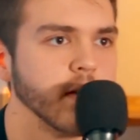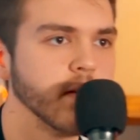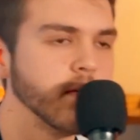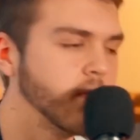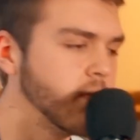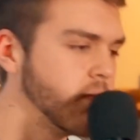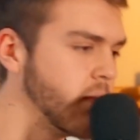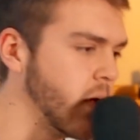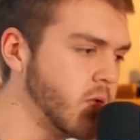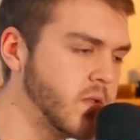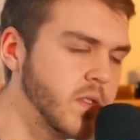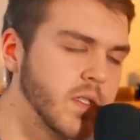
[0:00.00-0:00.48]

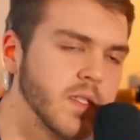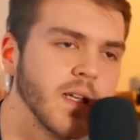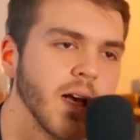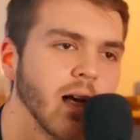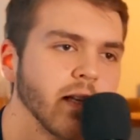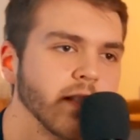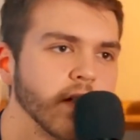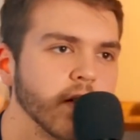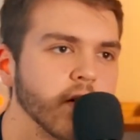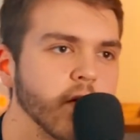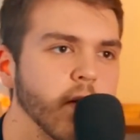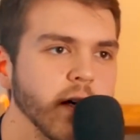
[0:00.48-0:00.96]
Moses
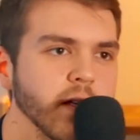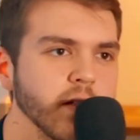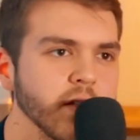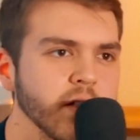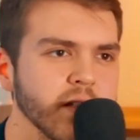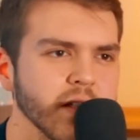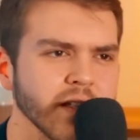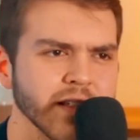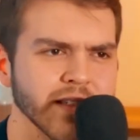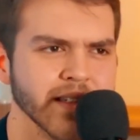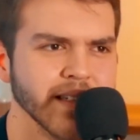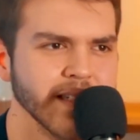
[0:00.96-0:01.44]
asks a
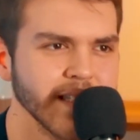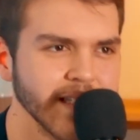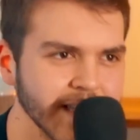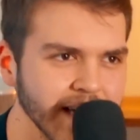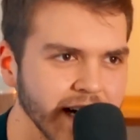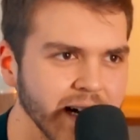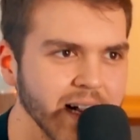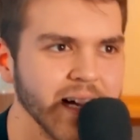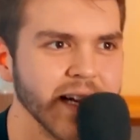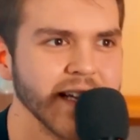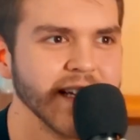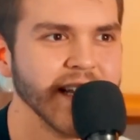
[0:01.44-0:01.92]
question.
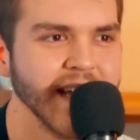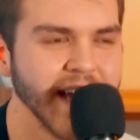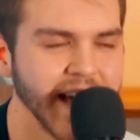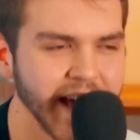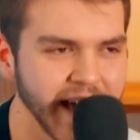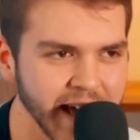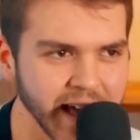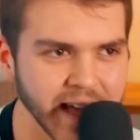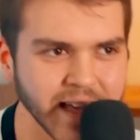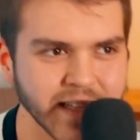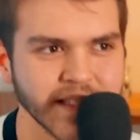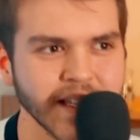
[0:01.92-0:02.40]
God
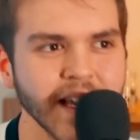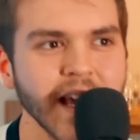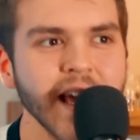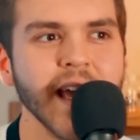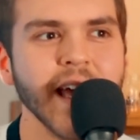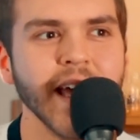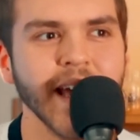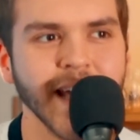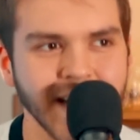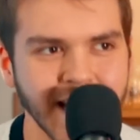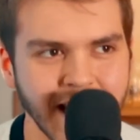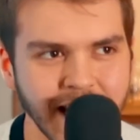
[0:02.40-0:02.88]
has
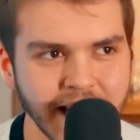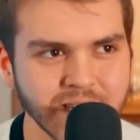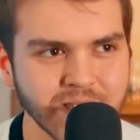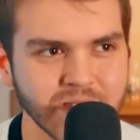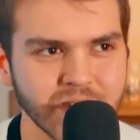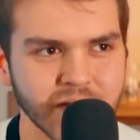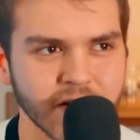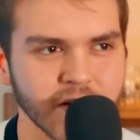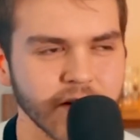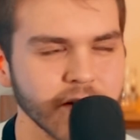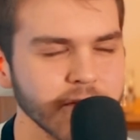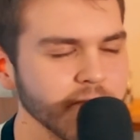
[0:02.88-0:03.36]
an
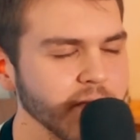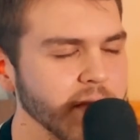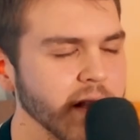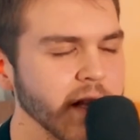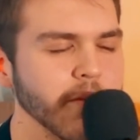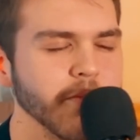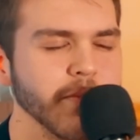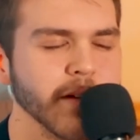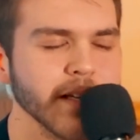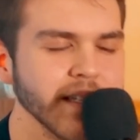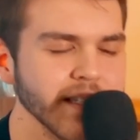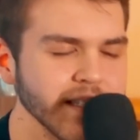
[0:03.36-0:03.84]
answer.
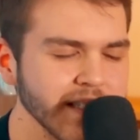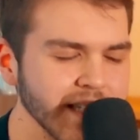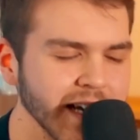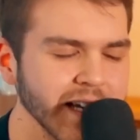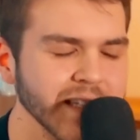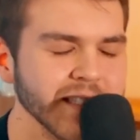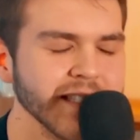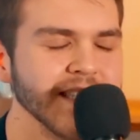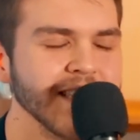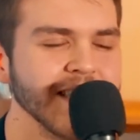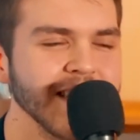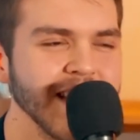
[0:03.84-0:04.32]
But it
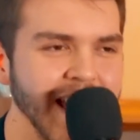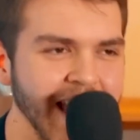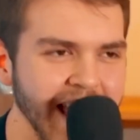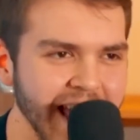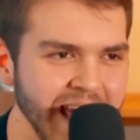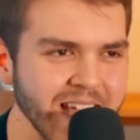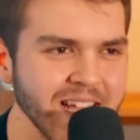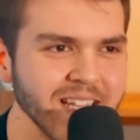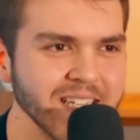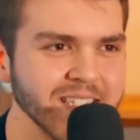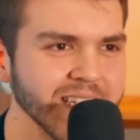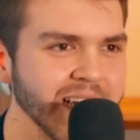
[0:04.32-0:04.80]
doesn't
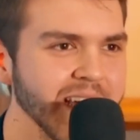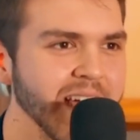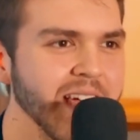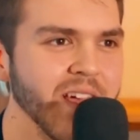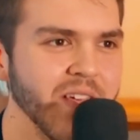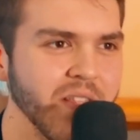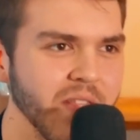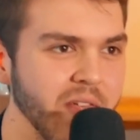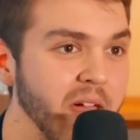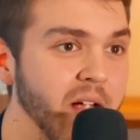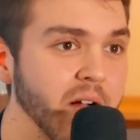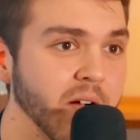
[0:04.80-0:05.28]
end
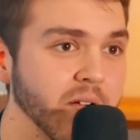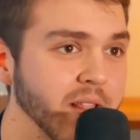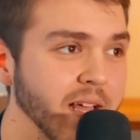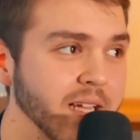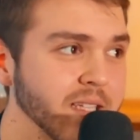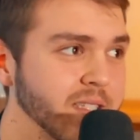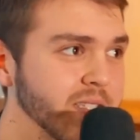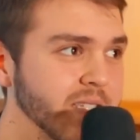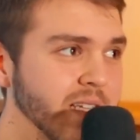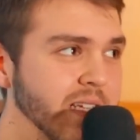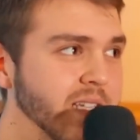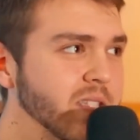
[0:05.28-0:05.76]
there.
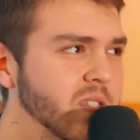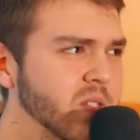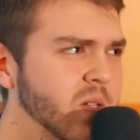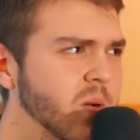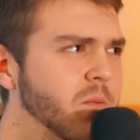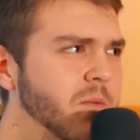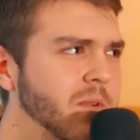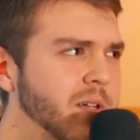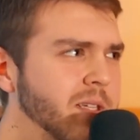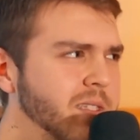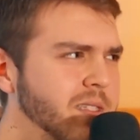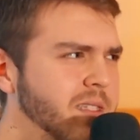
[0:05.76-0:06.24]
That's in some
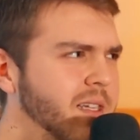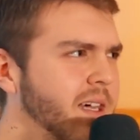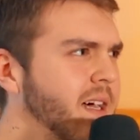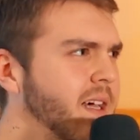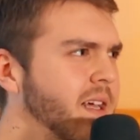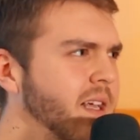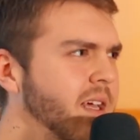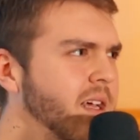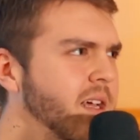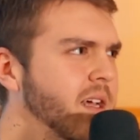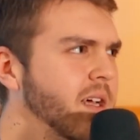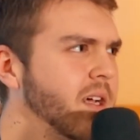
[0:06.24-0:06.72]
ways not
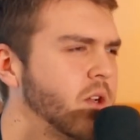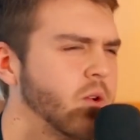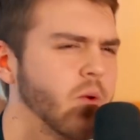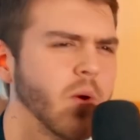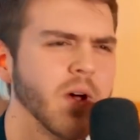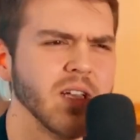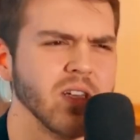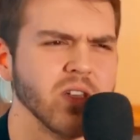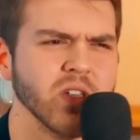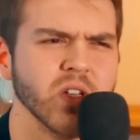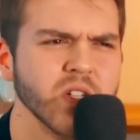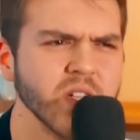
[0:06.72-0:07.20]

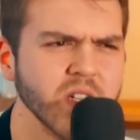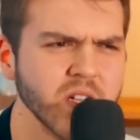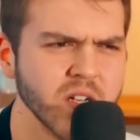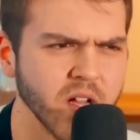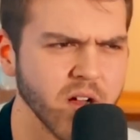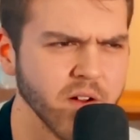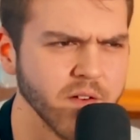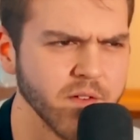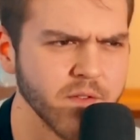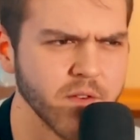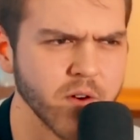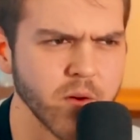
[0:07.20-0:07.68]
quite good
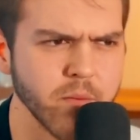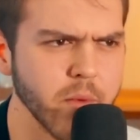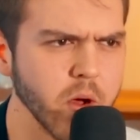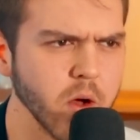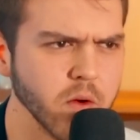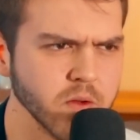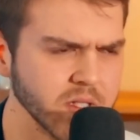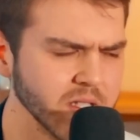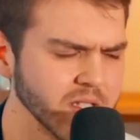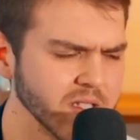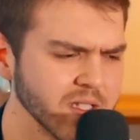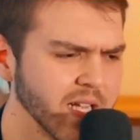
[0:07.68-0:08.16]
enough for
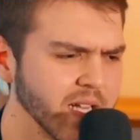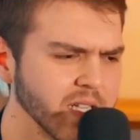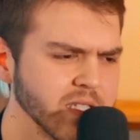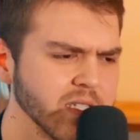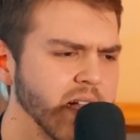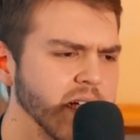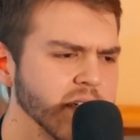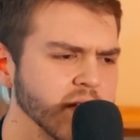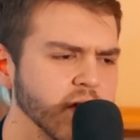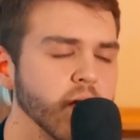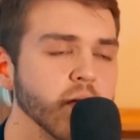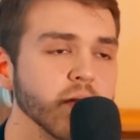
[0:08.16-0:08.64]
Moses. That's
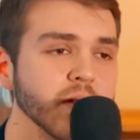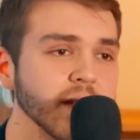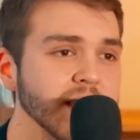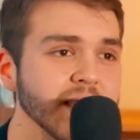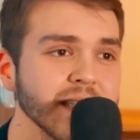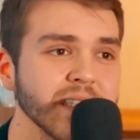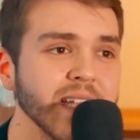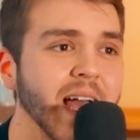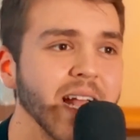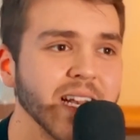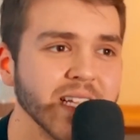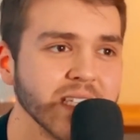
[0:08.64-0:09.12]
not totally
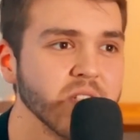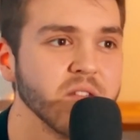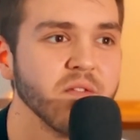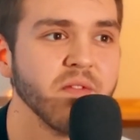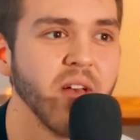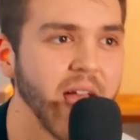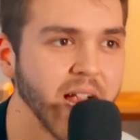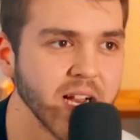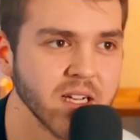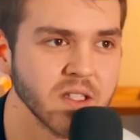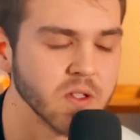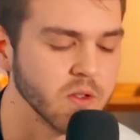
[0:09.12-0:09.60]

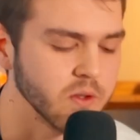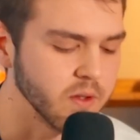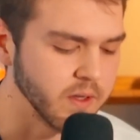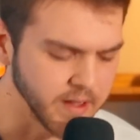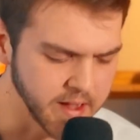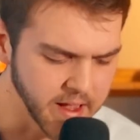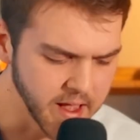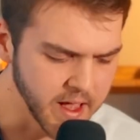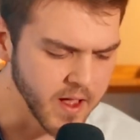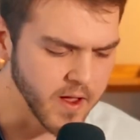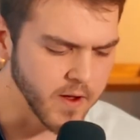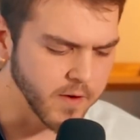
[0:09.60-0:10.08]
satisfactory
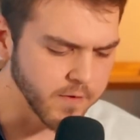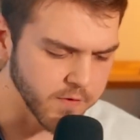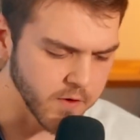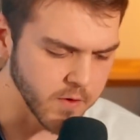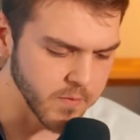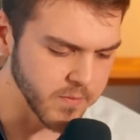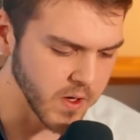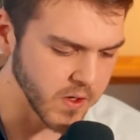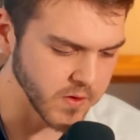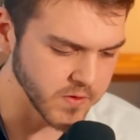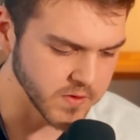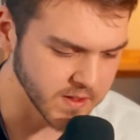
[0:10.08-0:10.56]
for
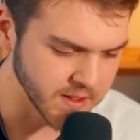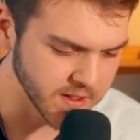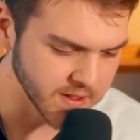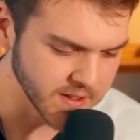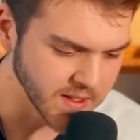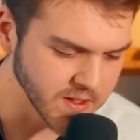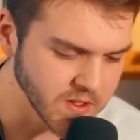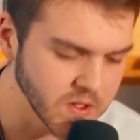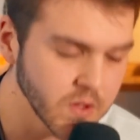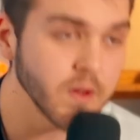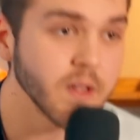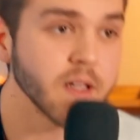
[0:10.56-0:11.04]
Moses. And
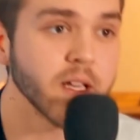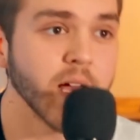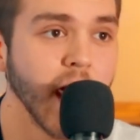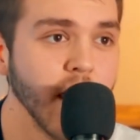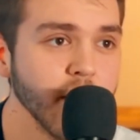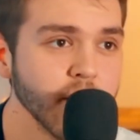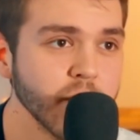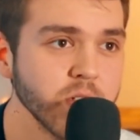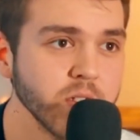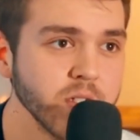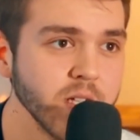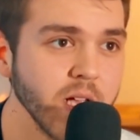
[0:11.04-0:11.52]
so the
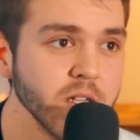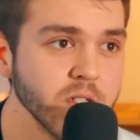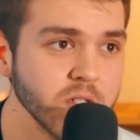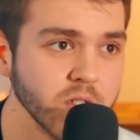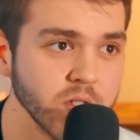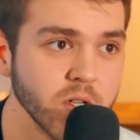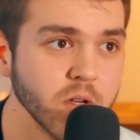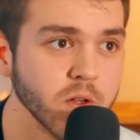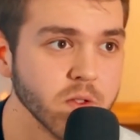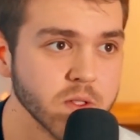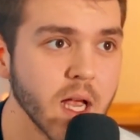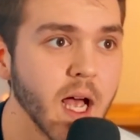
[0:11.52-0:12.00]
conversation
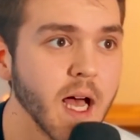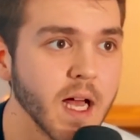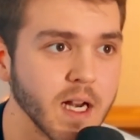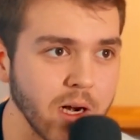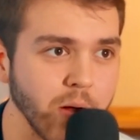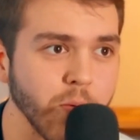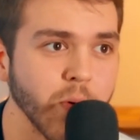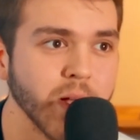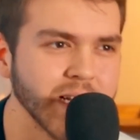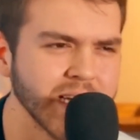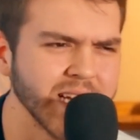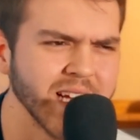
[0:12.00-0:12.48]
goes on. I
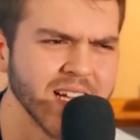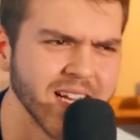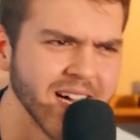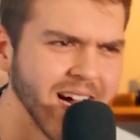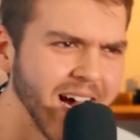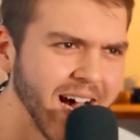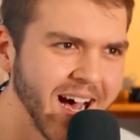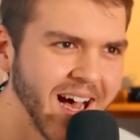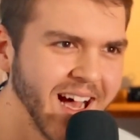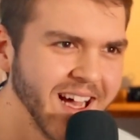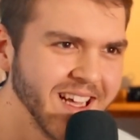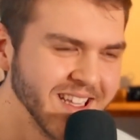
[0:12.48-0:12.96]
want to kind of
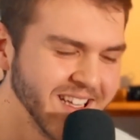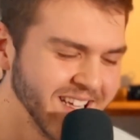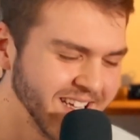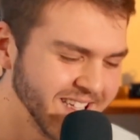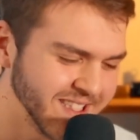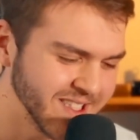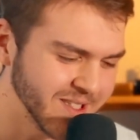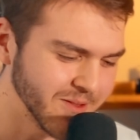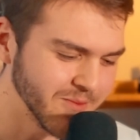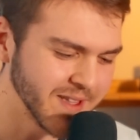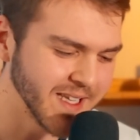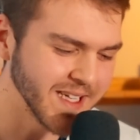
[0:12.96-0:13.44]
highlight
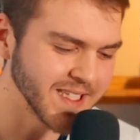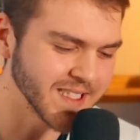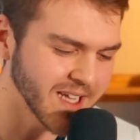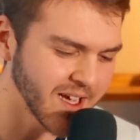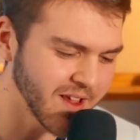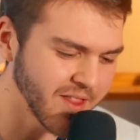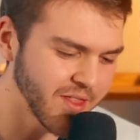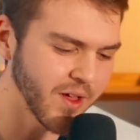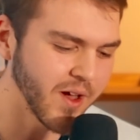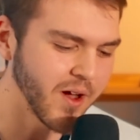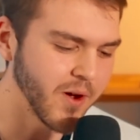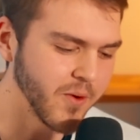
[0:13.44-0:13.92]
some things I
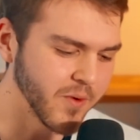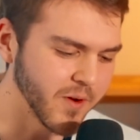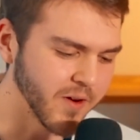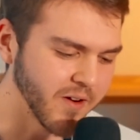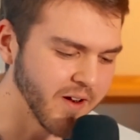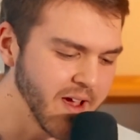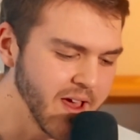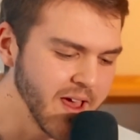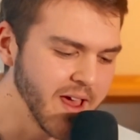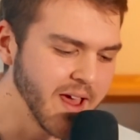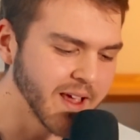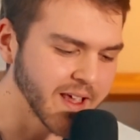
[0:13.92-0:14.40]
thought were
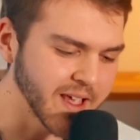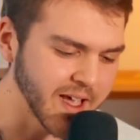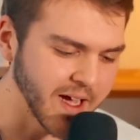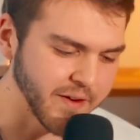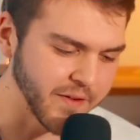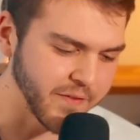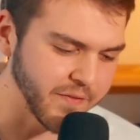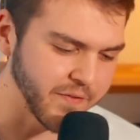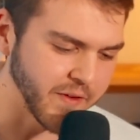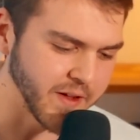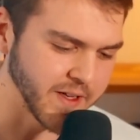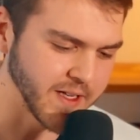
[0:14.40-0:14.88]
kind of
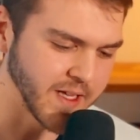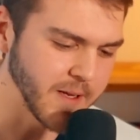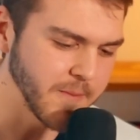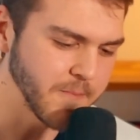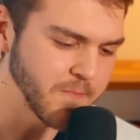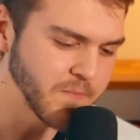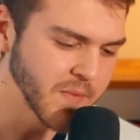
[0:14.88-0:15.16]
funny.